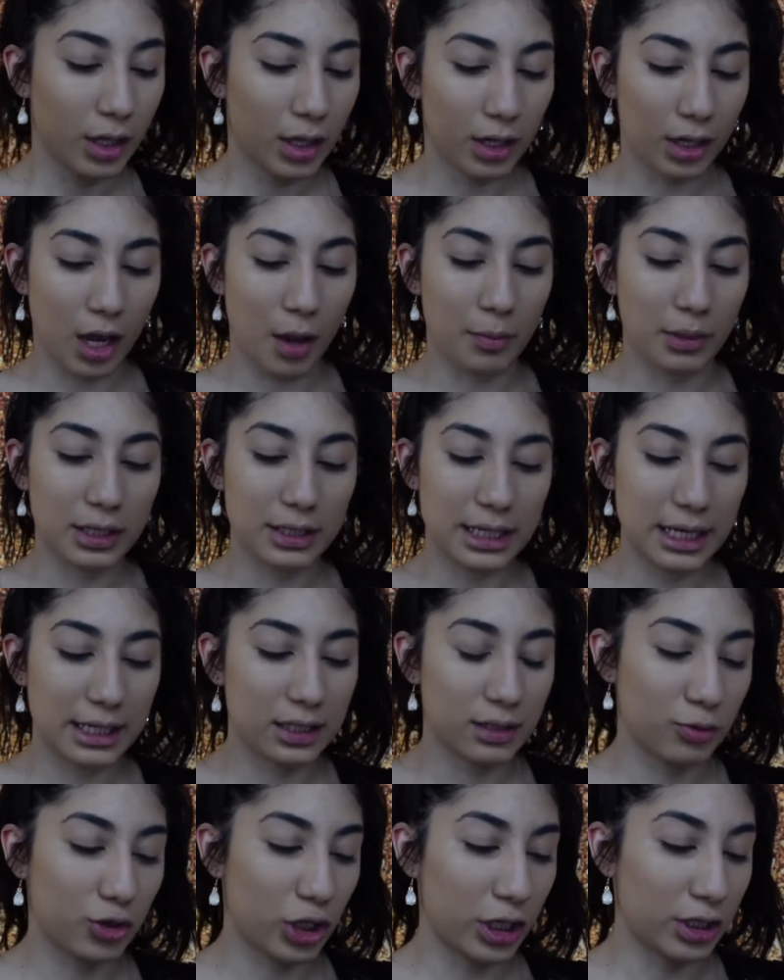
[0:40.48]
Now I'm going to take
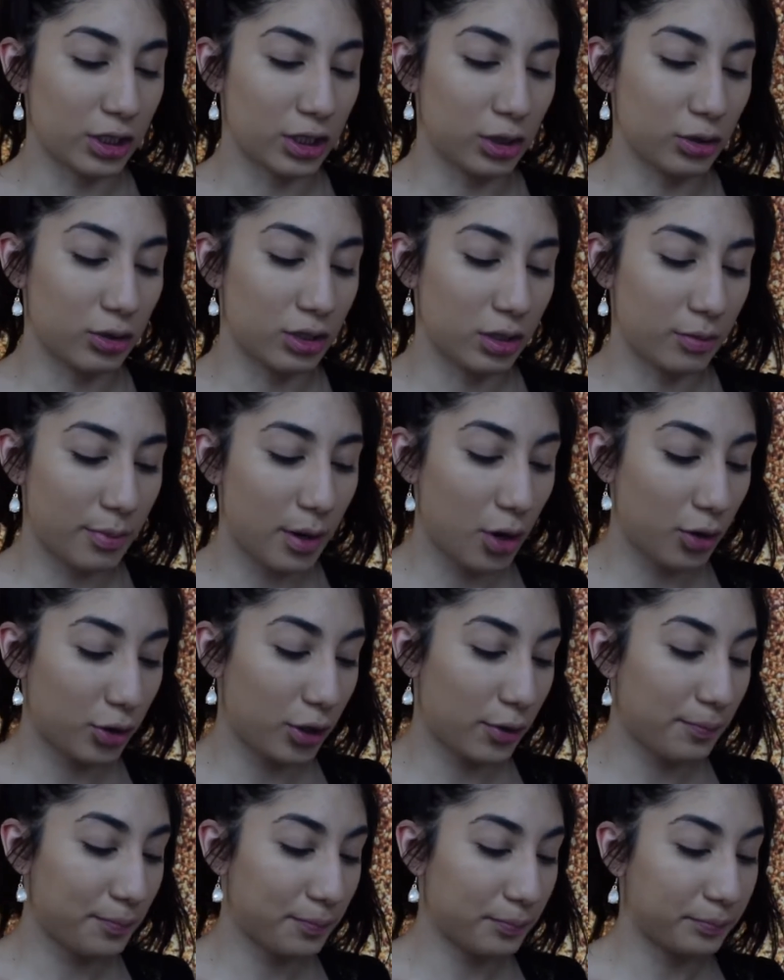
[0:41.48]
some translucent
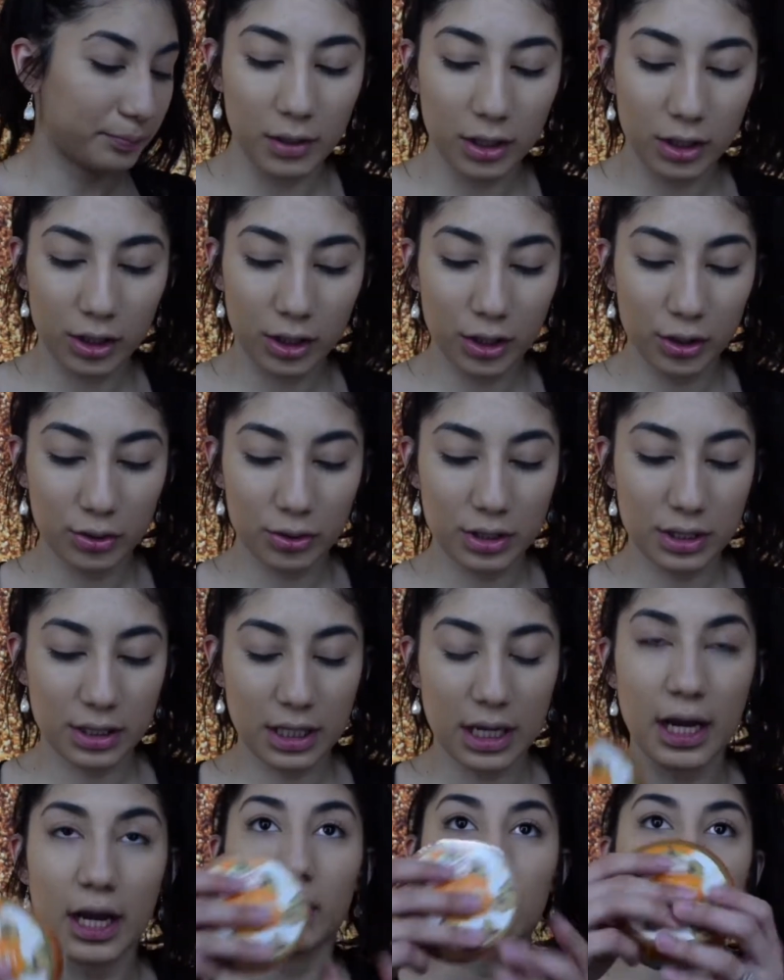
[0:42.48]
powder. I'm going to use
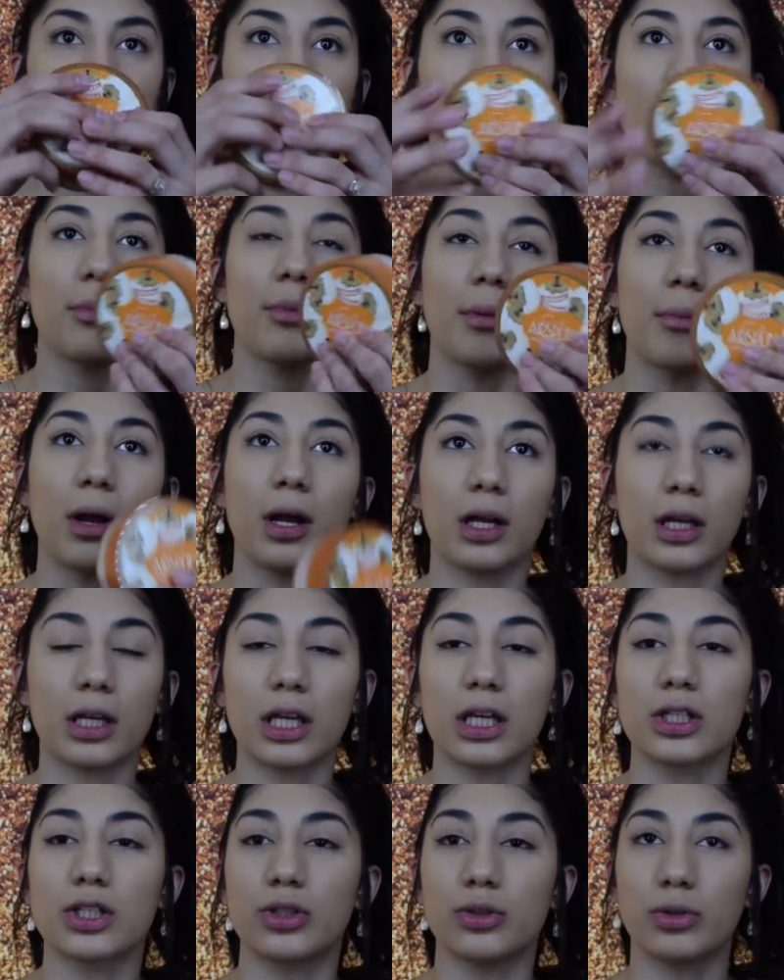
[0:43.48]
the Airspun, but I'm not going
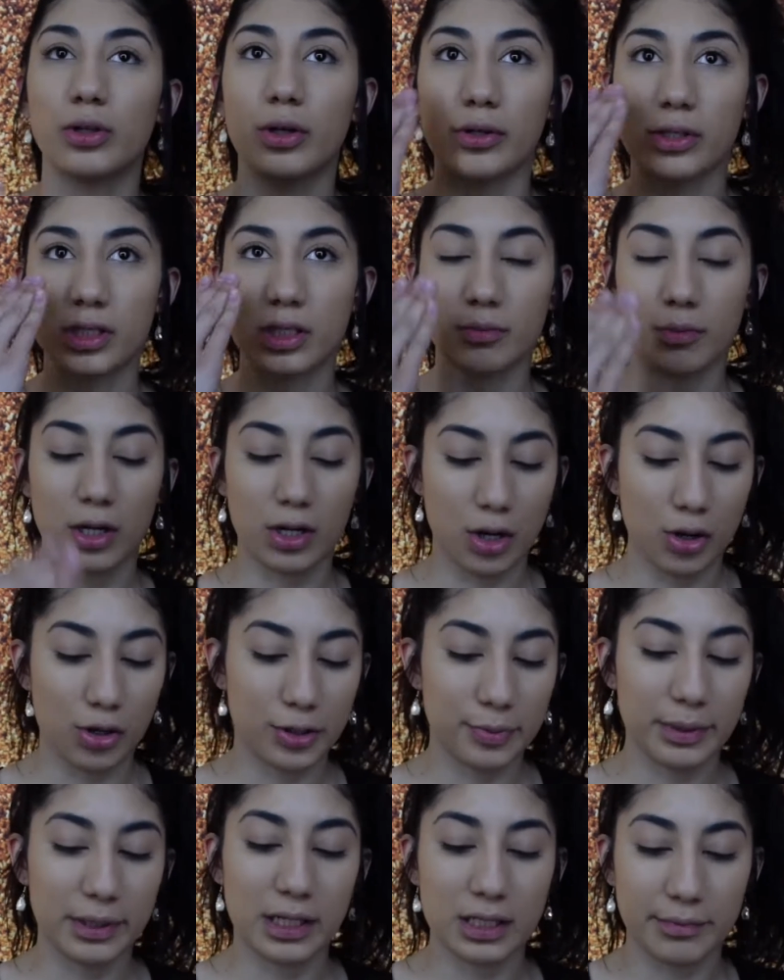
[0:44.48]
to get too close to my nose
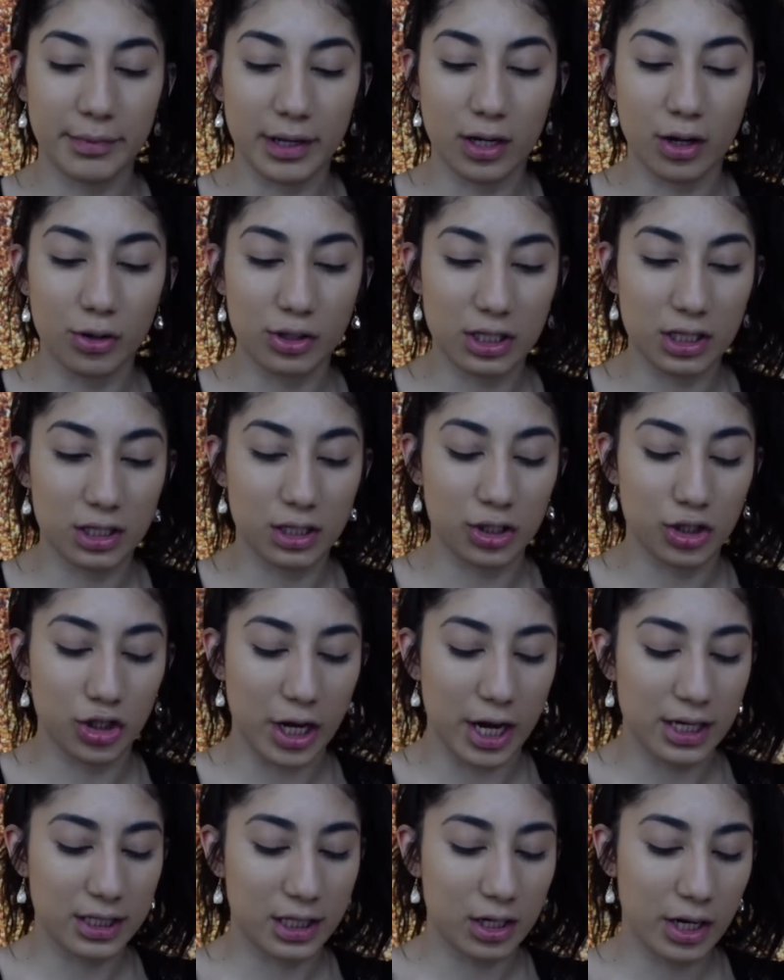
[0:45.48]
because my nose is the
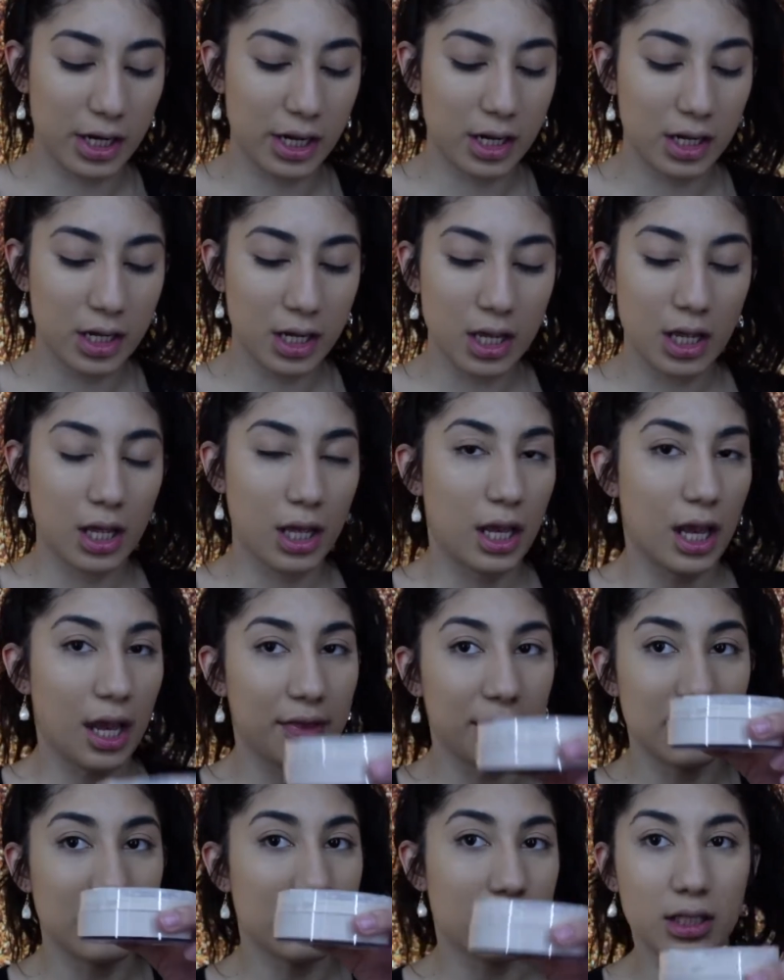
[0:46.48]
driest area. And
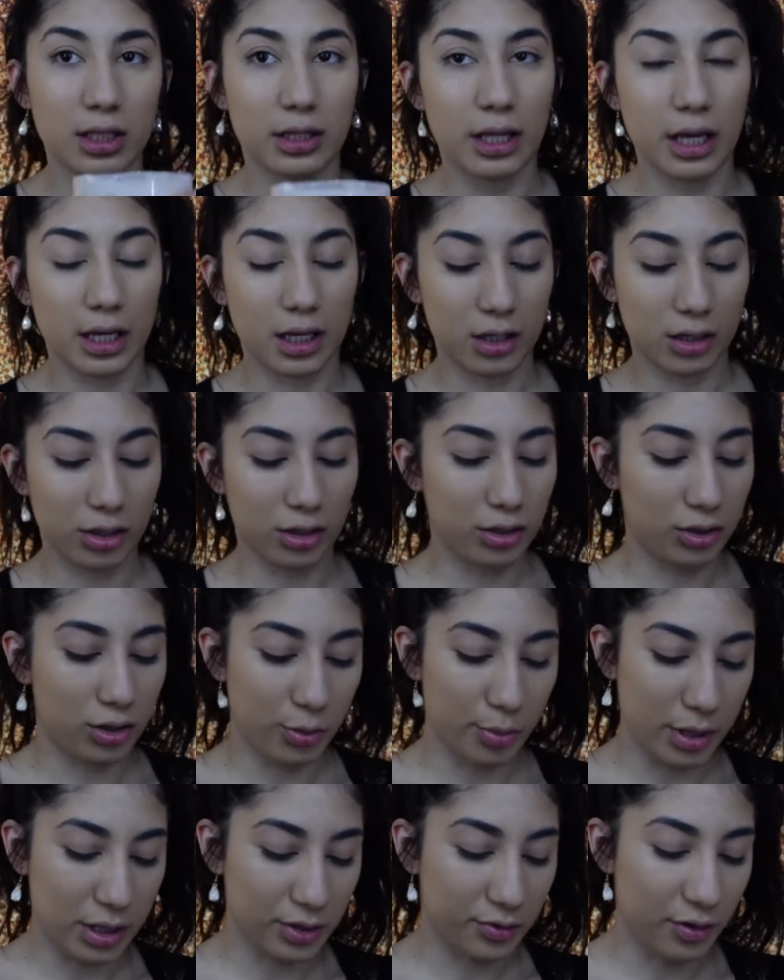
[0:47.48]
this isn't like your
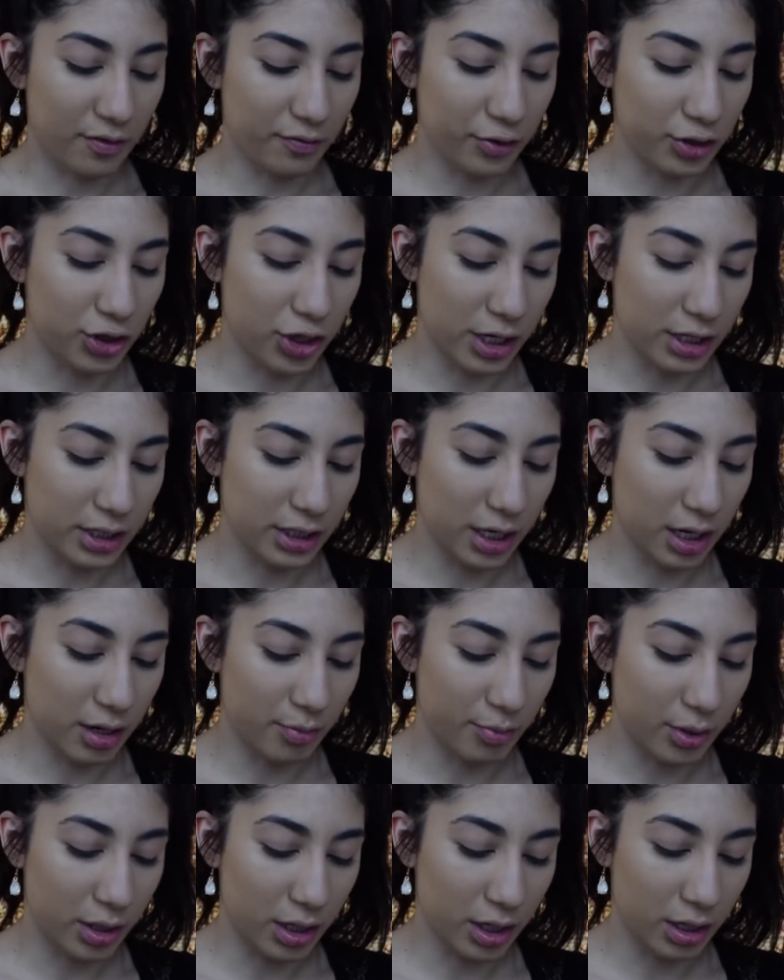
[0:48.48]
best friend for dry skin,
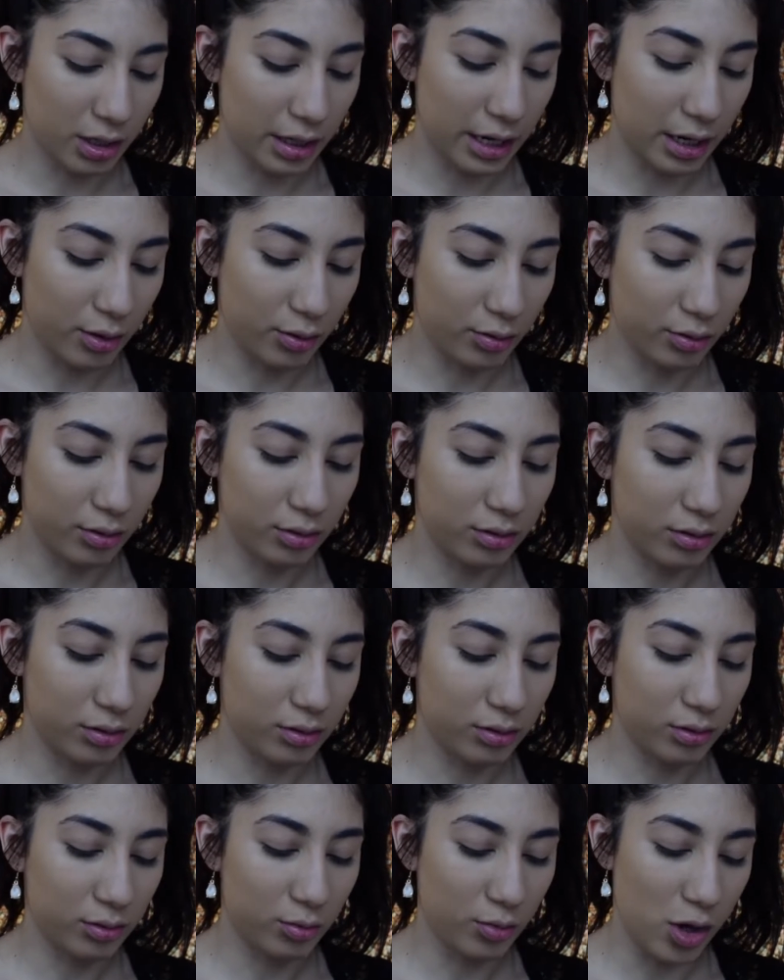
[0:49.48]
but it like
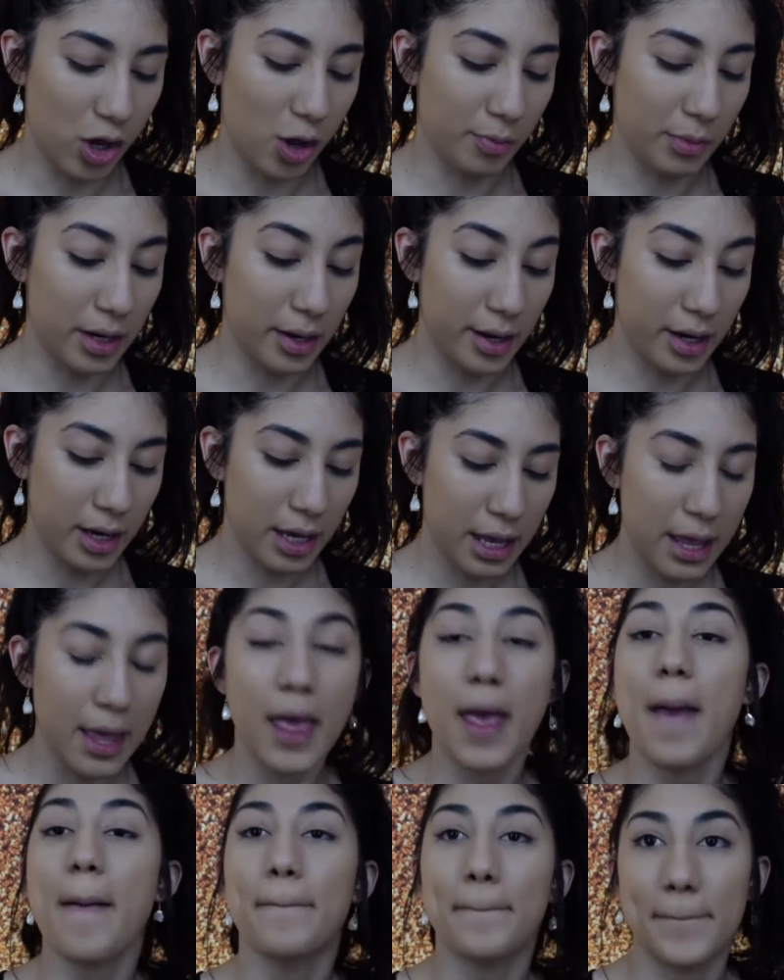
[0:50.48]
will help me
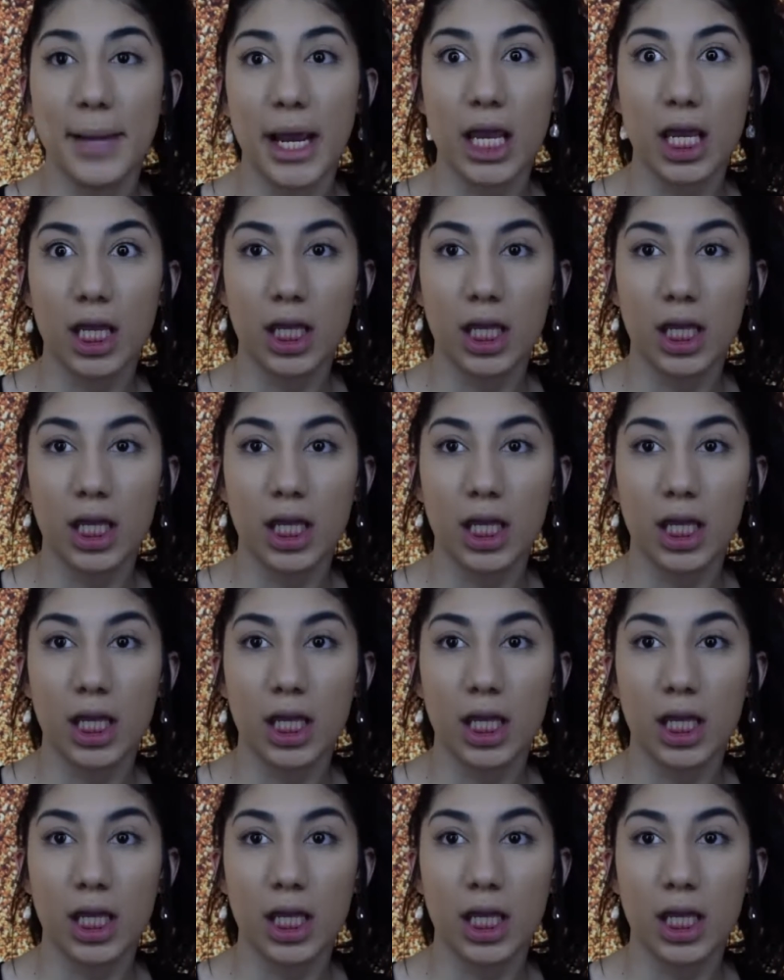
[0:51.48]
bake.